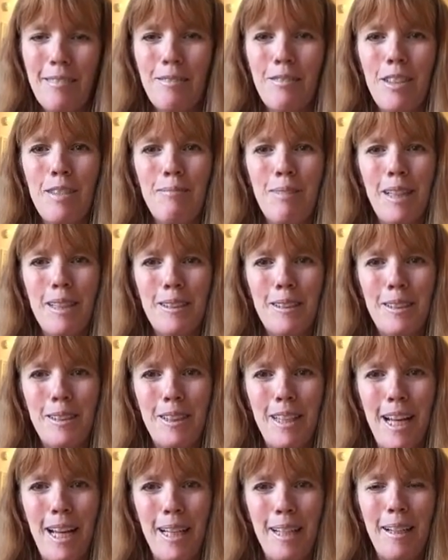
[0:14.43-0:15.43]
from
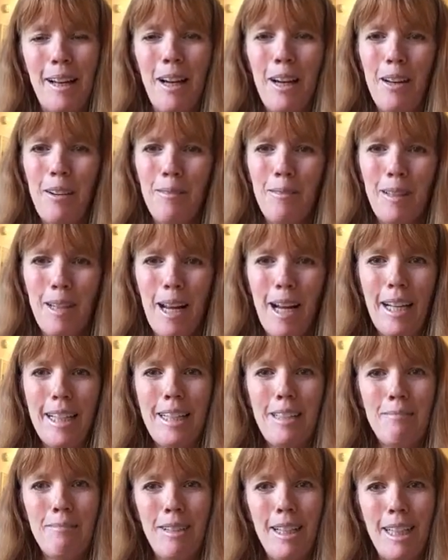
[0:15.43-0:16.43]
yesterday when I
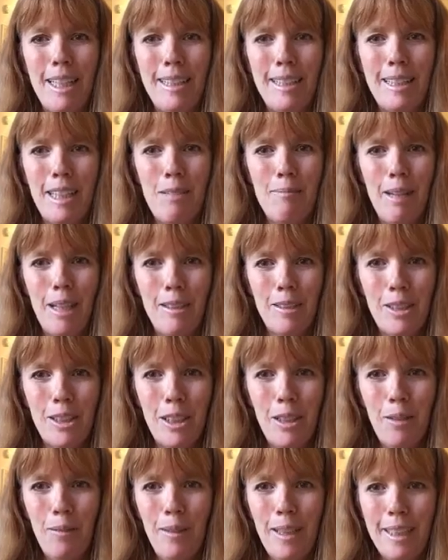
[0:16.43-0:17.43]
complained about
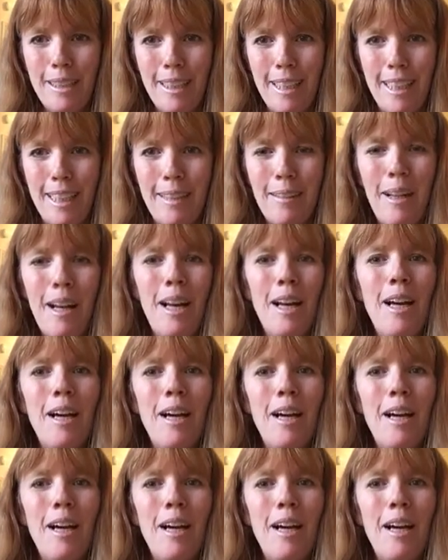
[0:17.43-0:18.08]
Joe Whitley,